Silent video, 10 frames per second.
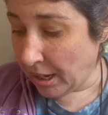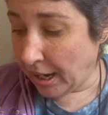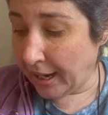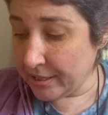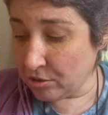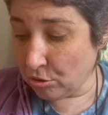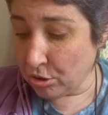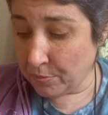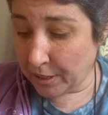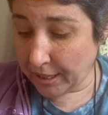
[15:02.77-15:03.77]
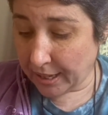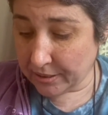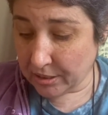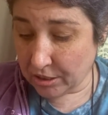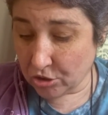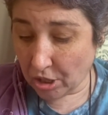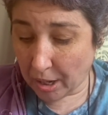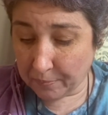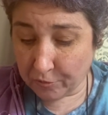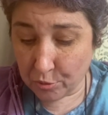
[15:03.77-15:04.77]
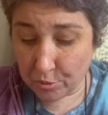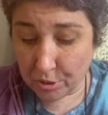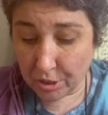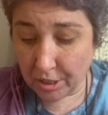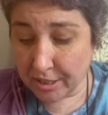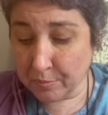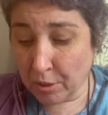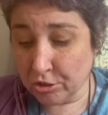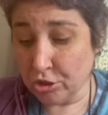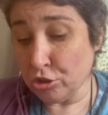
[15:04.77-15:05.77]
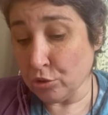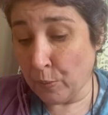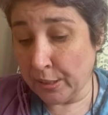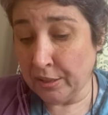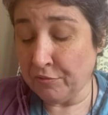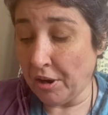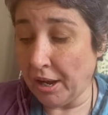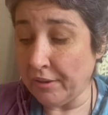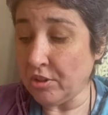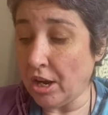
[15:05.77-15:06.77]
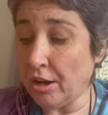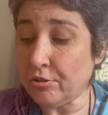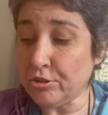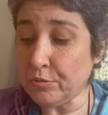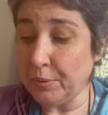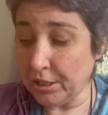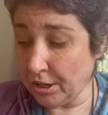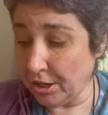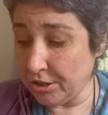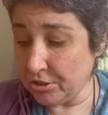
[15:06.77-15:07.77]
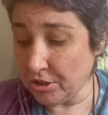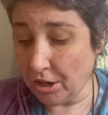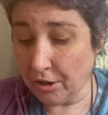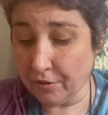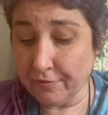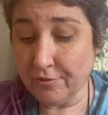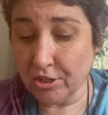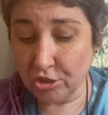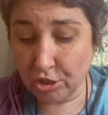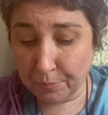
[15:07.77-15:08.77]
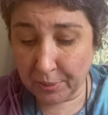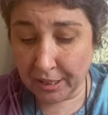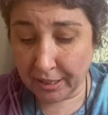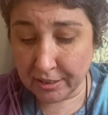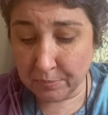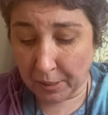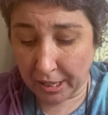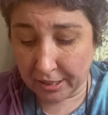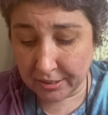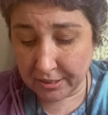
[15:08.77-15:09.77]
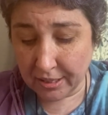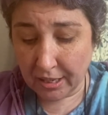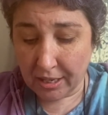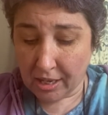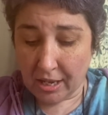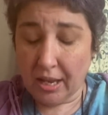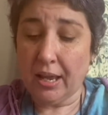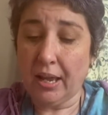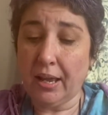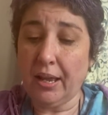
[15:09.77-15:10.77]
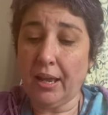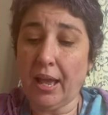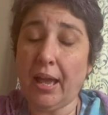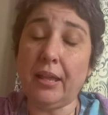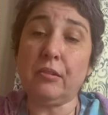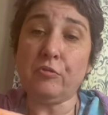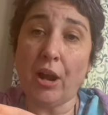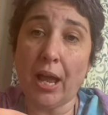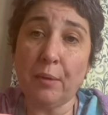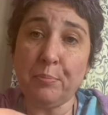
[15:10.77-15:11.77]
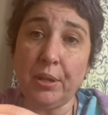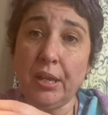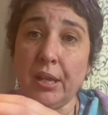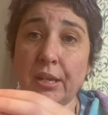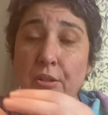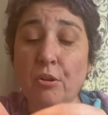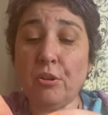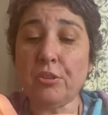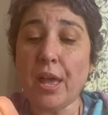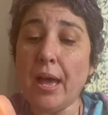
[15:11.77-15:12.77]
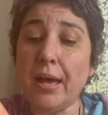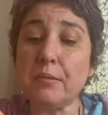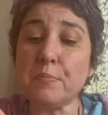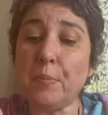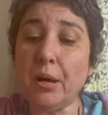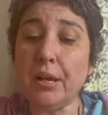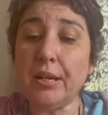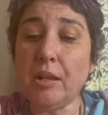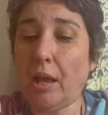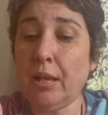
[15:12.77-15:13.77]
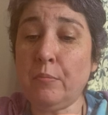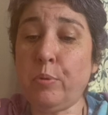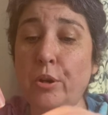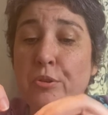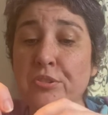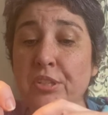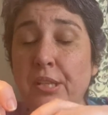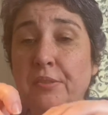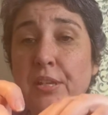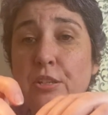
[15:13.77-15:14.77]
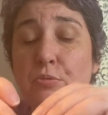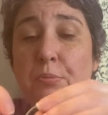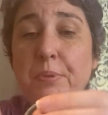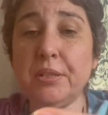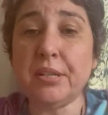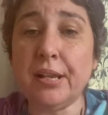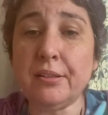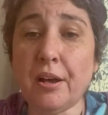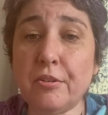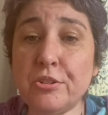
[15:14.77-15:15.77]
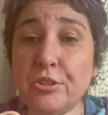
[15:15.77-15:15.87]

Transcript: I sold on my Etsy shop for as much as $25 because of the shipping expense and wrapping and all that. But in person, these would be $10.